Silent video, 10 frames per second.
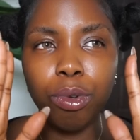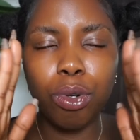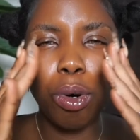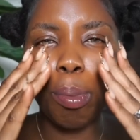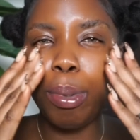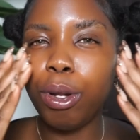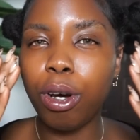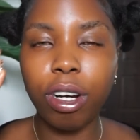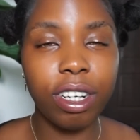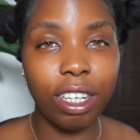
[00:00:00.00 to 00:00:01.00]
you know,
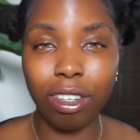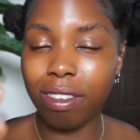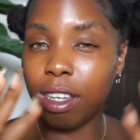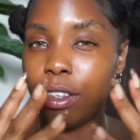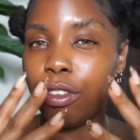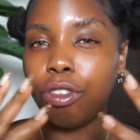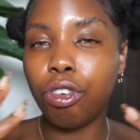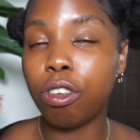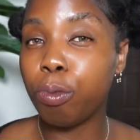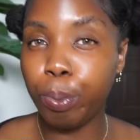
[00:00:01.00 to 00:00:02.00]
blurry. Your skin is
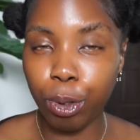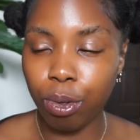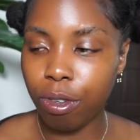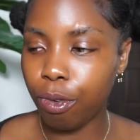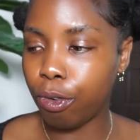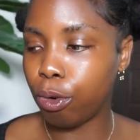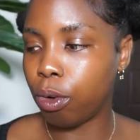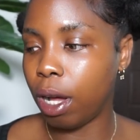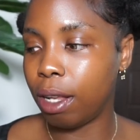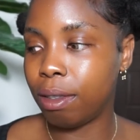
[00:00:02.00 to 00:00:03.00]
just
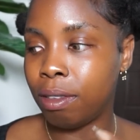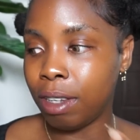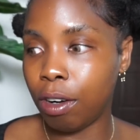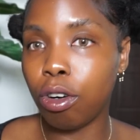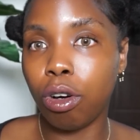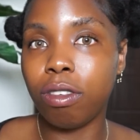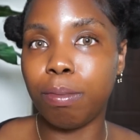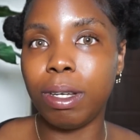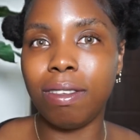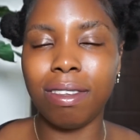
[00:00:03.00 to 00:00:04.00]
beautiful, and Saron
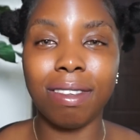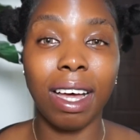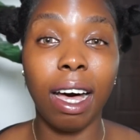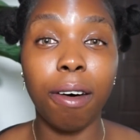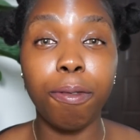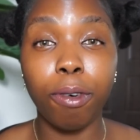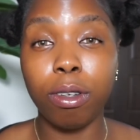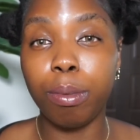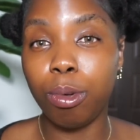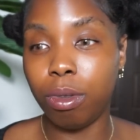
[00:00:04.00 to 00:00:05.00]
Cosmetics that are
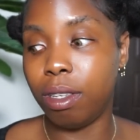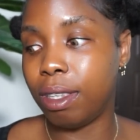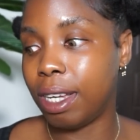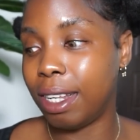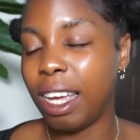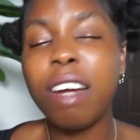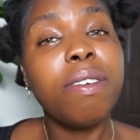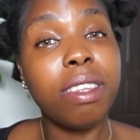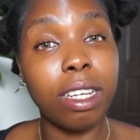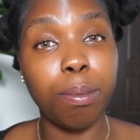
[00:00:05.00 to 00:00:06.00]
affordable did that.
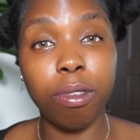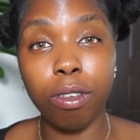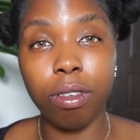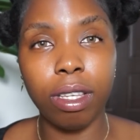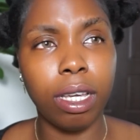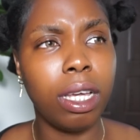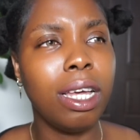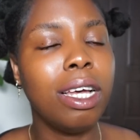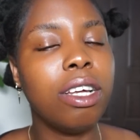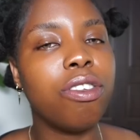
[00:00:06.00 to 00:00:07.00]
Everything I'm using today
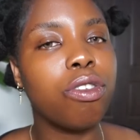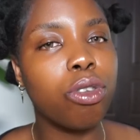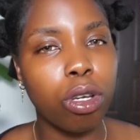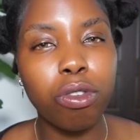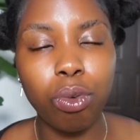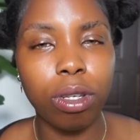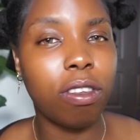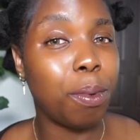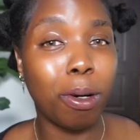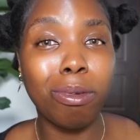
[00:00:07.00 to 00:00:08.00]
is not going
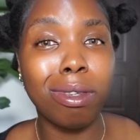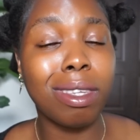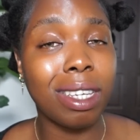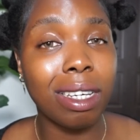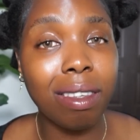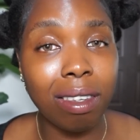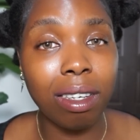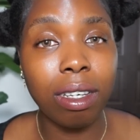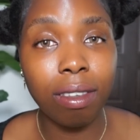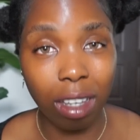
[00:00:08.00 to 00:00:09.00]
to be up to
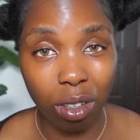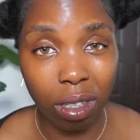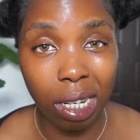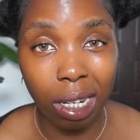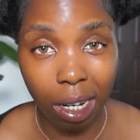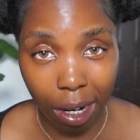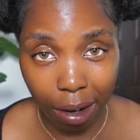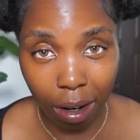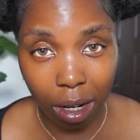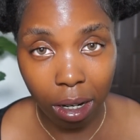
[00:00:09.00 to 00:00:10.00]
30,000
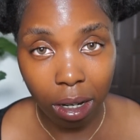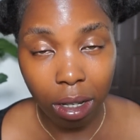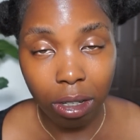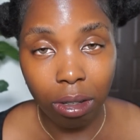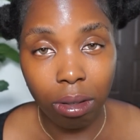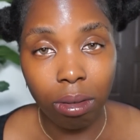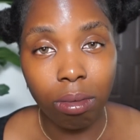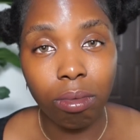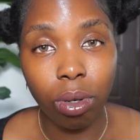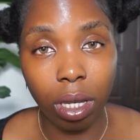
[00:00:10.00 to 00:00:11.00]
naira.
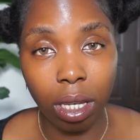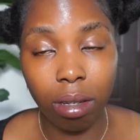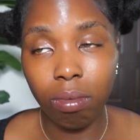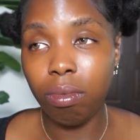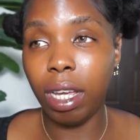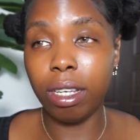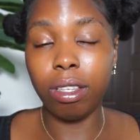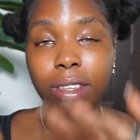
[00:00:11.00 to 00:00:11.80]
Okay, like